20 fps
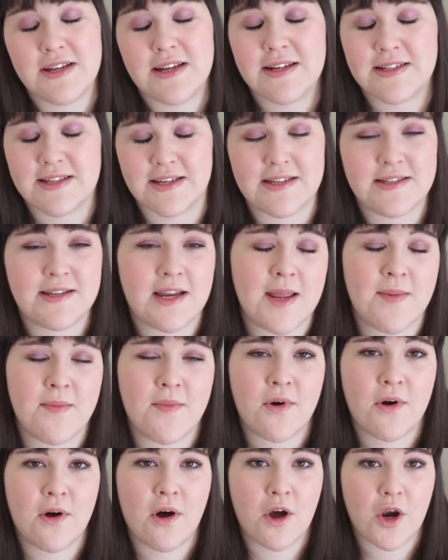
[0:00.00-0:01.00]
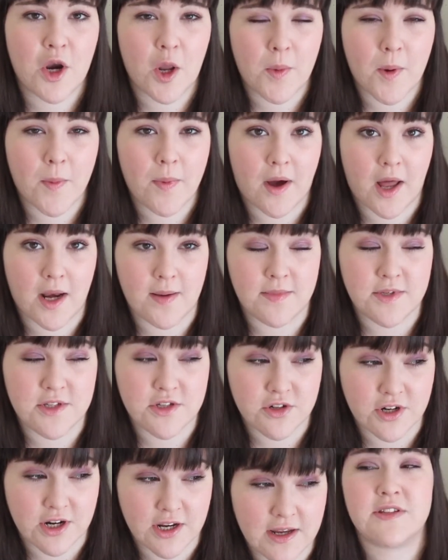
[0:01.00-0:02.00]
exist anymore on Upper Parliament
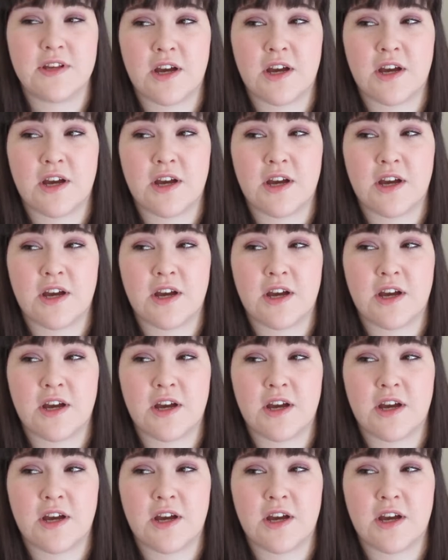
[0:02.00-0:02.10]
Street,